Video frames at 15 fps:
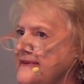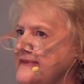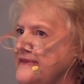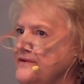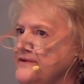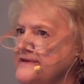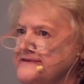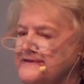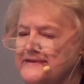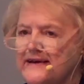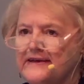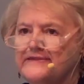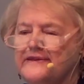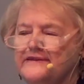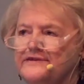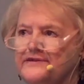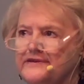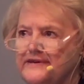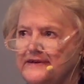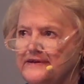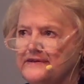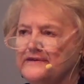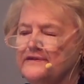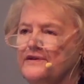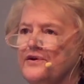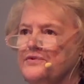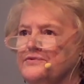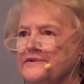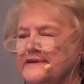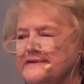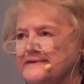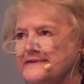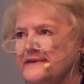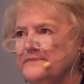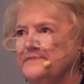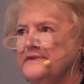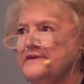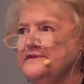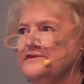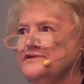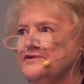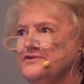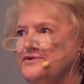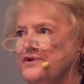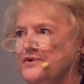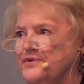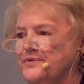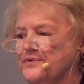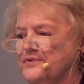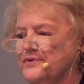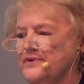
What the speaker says: There is nothing to heal, only something to know.